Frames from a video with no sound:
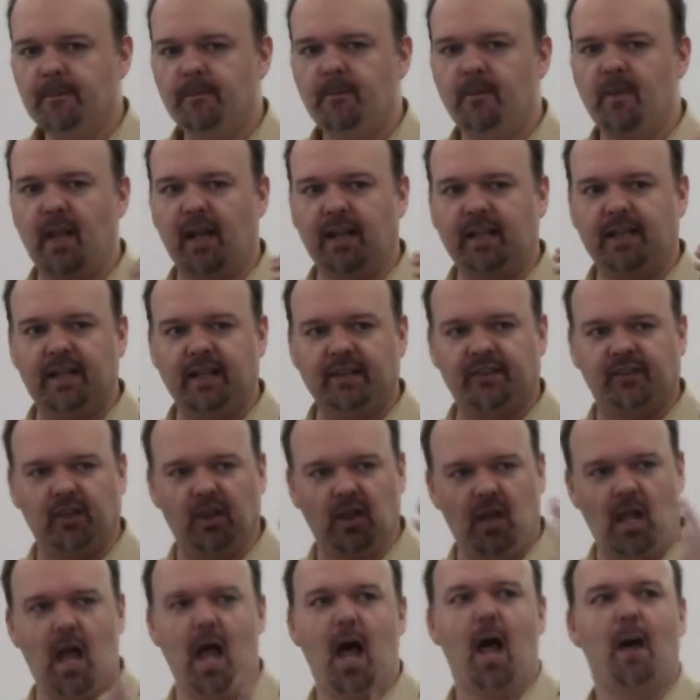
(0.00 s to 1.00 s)
that gets
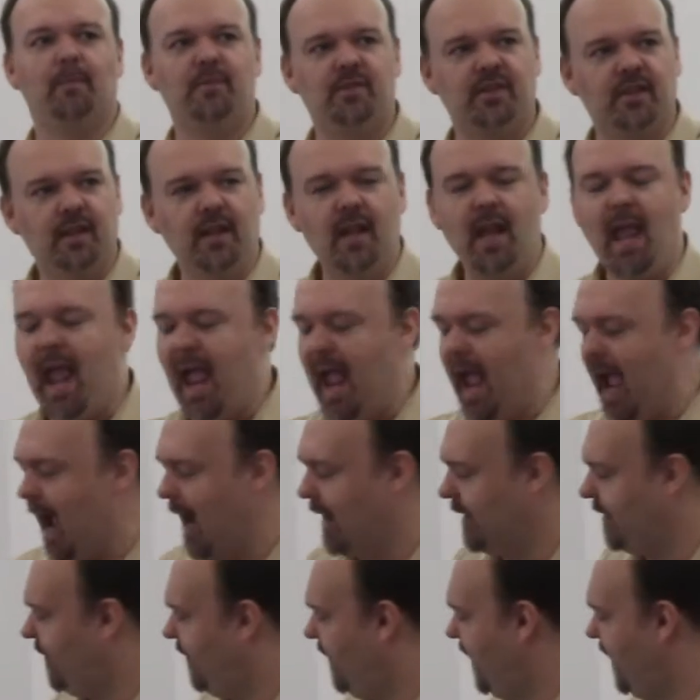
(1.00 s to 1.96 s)
lobbed at